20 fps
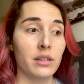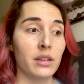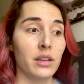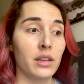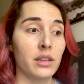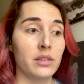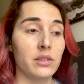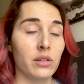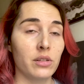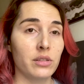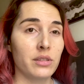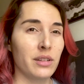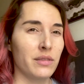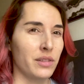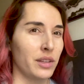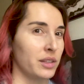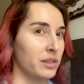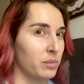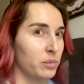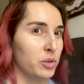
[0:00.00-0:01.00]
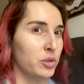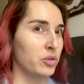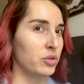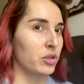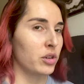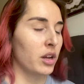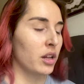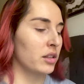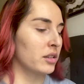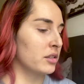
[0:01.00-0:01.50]
as long as you have like some
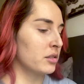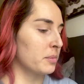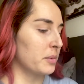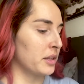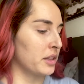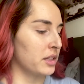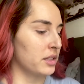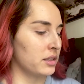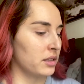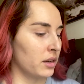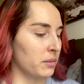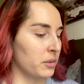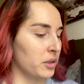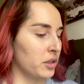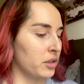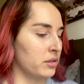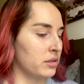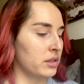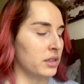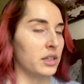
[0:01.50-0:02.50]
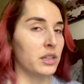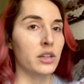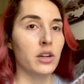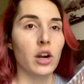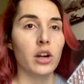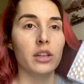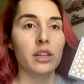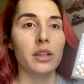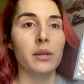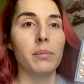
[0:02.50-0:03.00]
neutral colors. But this, I'm gonna use the
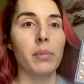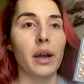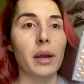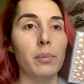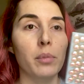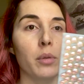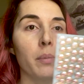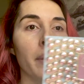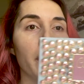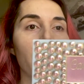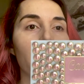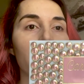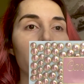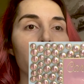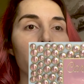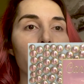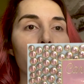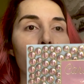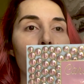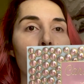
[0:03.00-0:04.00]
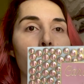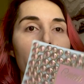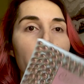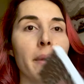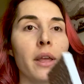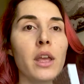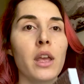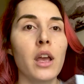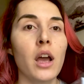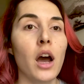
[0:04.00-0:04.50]
Carly Bible palette from
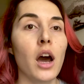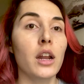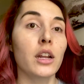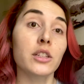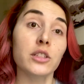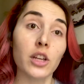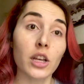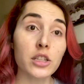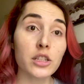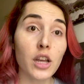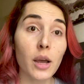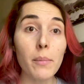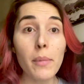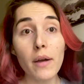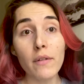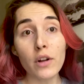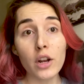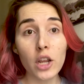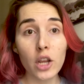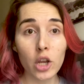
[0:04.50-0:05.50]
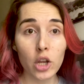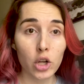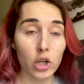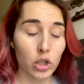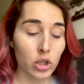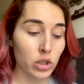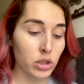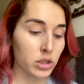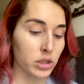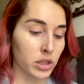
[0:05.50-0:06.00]
Anastasia Beverly
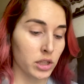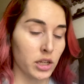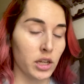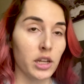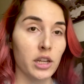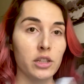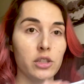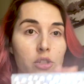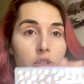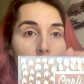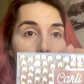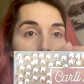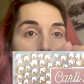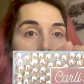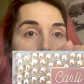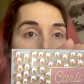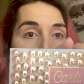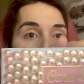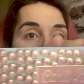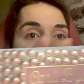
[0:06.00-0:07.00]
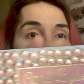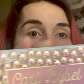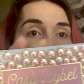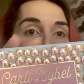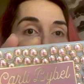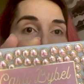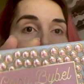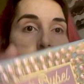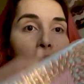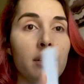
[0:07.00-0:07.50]
Hills. It's so cute.
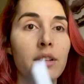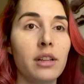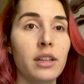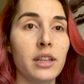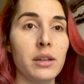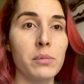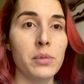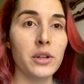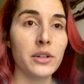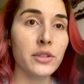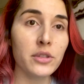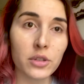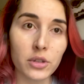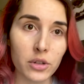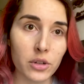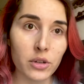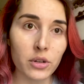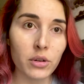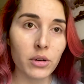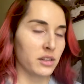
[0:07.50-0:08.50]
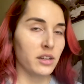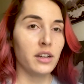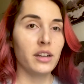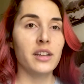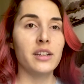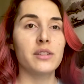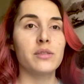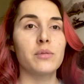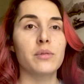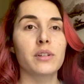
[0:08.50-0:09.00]
She's a Libra too.
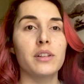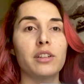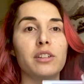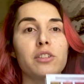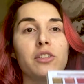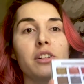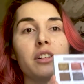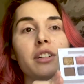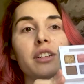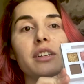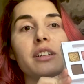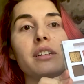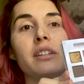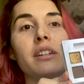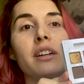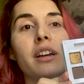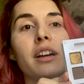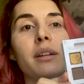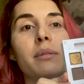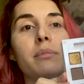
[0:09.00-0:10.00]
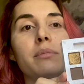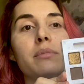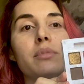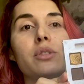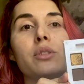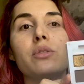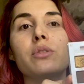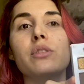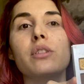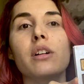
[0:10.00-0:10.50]
It's really dirty. I'm
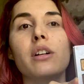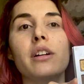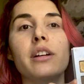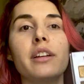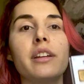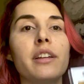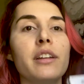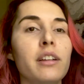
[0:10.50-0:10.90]
so sorry.